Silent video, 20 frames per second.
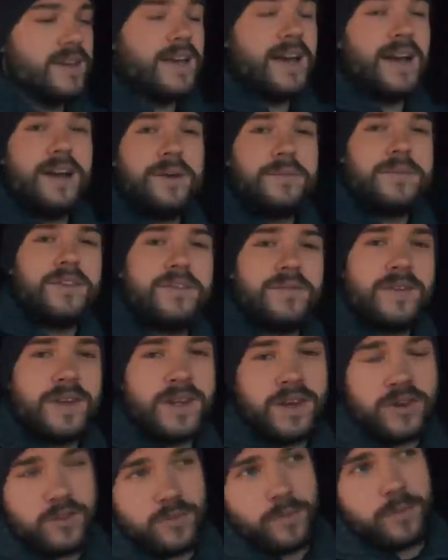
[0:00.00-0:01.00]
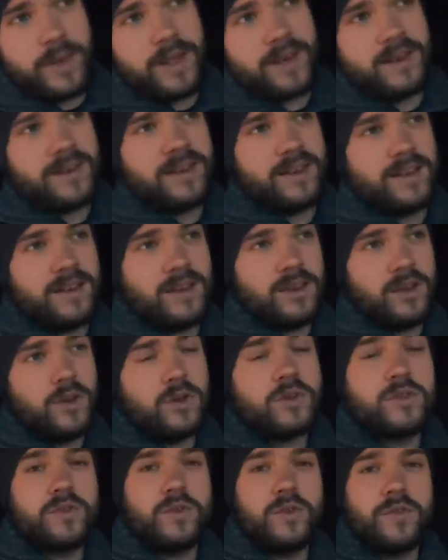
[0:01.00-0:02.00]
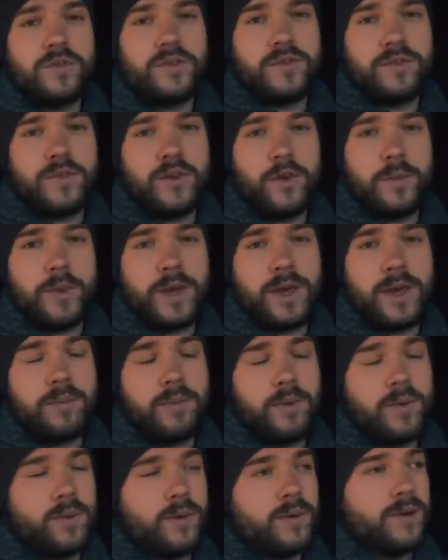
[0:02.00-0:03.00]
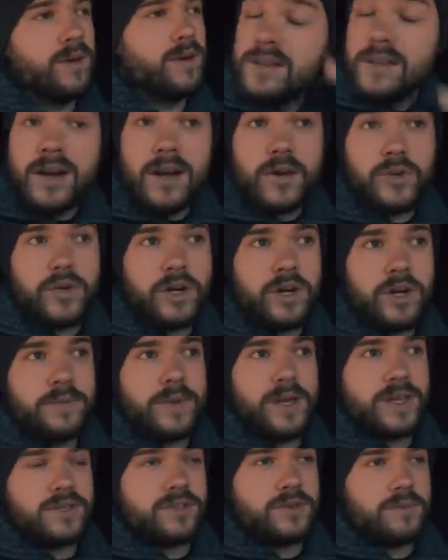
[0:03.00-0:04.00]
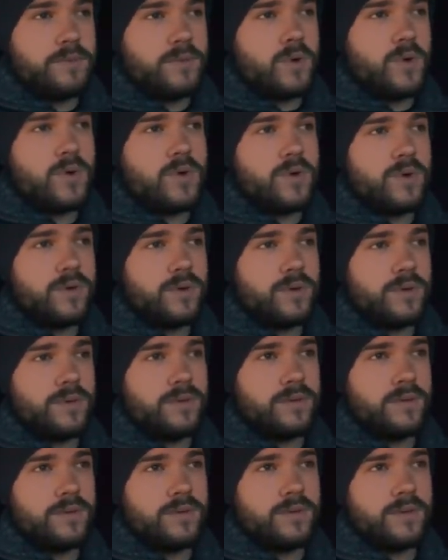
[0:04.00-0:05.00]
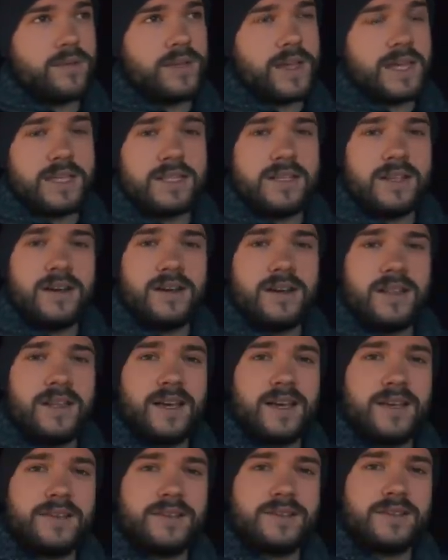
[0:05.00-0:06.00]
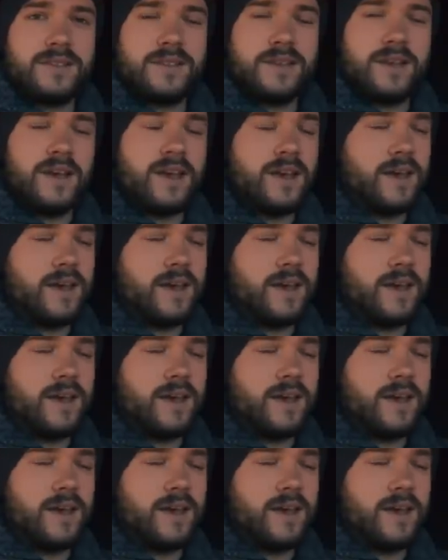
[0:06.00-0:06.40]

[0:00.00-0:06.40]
Yeah, I hope this video has been useful for a few people. I'll try and make some more things like this